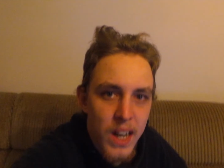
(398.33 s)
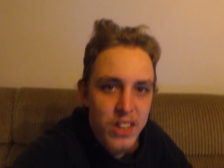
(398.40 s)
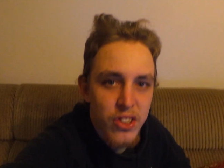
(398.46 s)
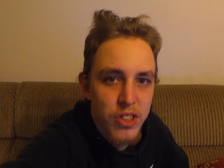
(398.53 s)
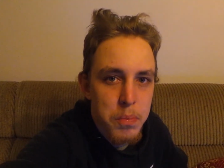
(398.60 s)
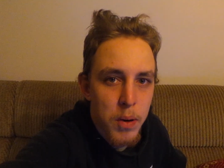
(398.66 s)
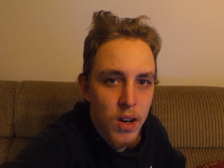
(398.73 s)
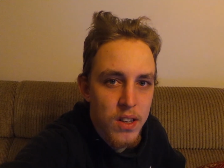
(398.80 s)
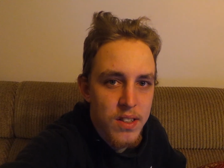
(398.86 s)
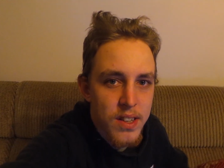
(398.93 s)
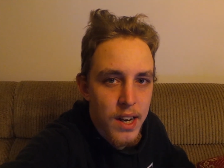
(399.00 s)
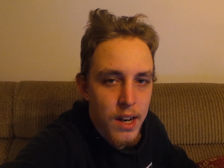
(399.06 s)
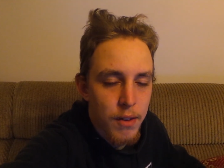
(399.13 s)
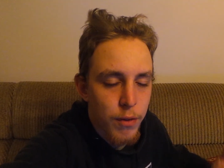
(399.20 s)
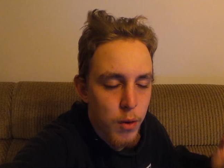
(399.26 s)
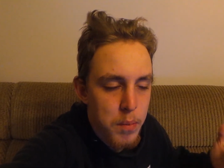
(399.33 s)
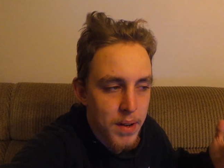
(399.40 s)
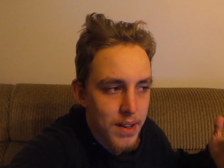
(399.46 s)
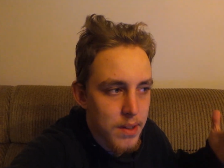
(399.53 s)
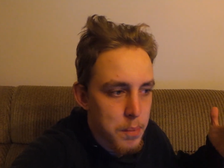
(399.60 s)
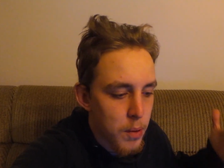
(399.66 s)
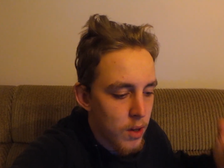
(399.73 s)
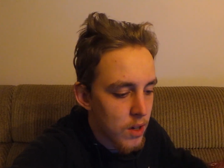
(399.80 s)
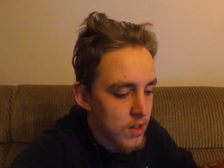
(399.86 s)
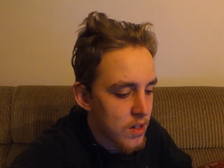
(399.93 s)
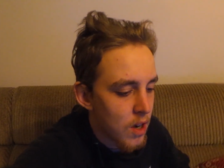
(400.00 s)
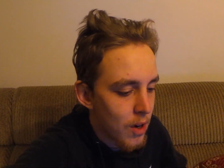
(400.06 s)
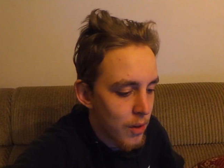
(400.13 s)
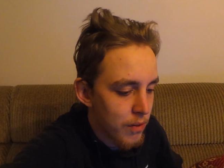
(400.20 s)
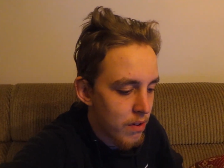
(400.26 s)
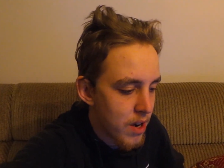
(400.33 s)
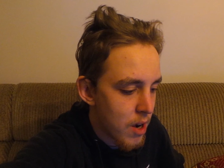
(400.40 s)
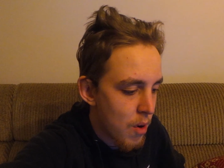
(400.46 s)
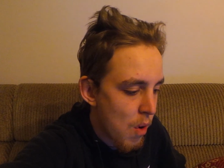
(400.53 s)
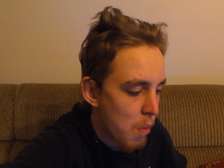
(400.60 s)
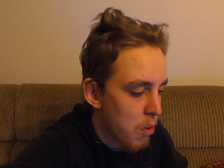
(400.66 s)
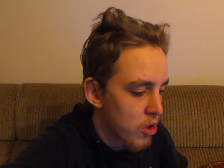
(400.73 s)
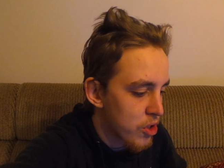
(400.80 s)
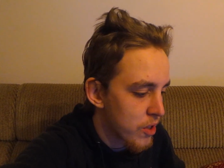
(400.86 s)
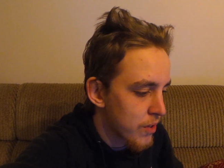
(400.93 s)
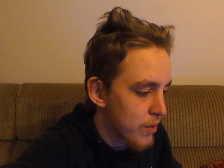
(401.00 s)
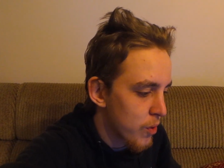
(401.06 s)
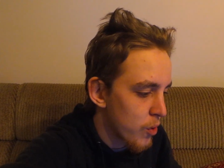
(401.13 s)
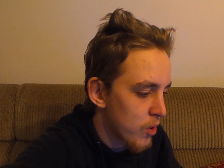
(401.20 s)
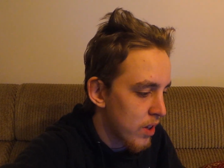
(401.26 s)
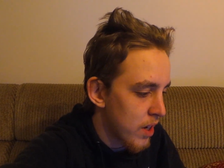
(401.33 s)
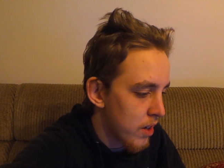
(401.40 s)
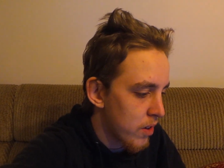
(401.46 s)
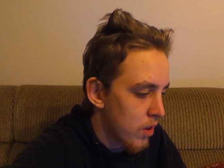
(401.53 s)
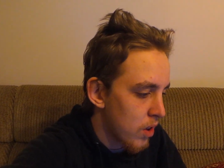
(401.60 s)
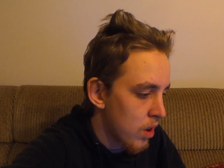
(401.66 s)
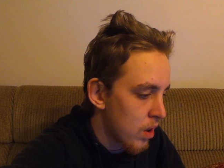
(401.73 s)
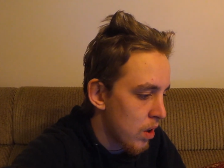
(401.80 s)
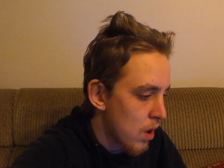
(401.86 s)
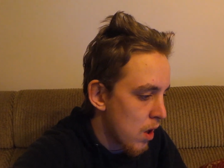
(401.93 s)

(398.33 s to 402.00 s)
I just passed out for about the past half an hour watching Zoolander,